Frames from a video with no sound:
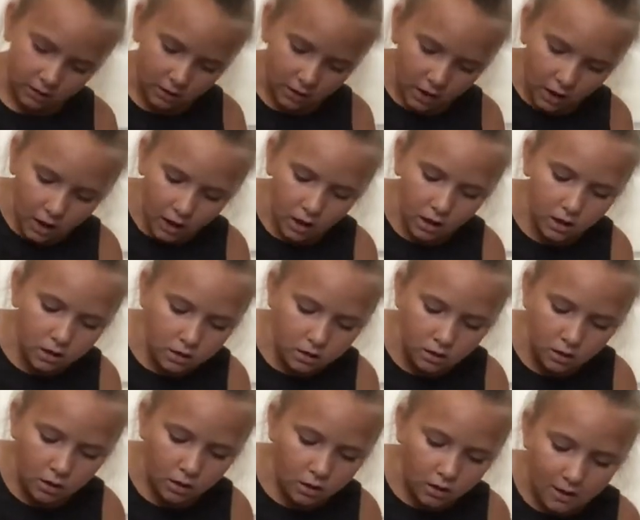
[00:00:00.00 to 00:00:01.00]

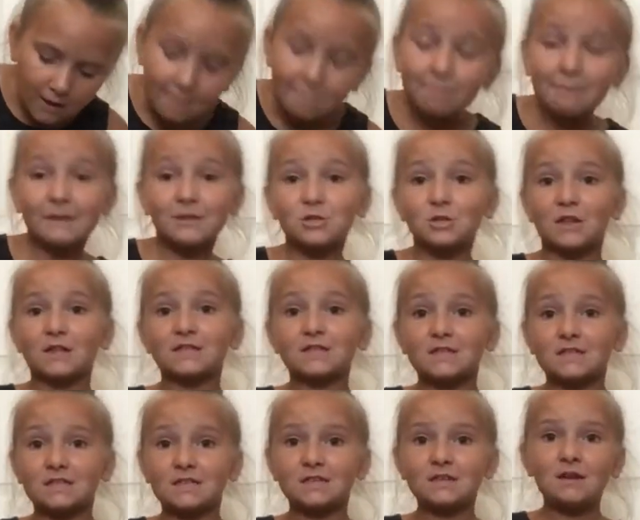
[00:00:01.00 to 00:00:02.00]
Okay, make sure that's
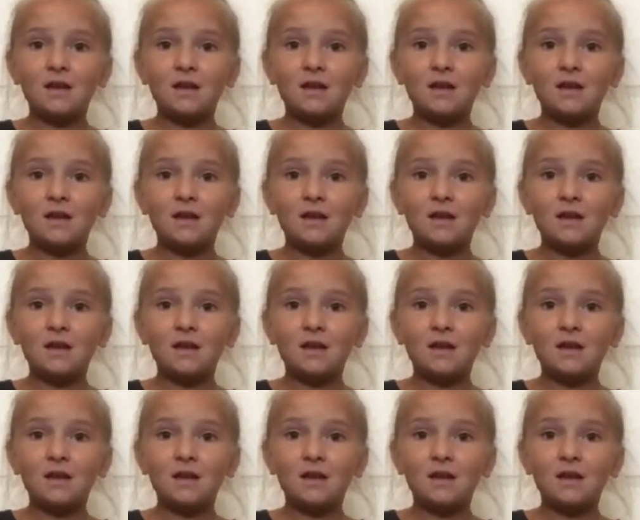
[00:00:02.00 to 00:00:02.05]
good.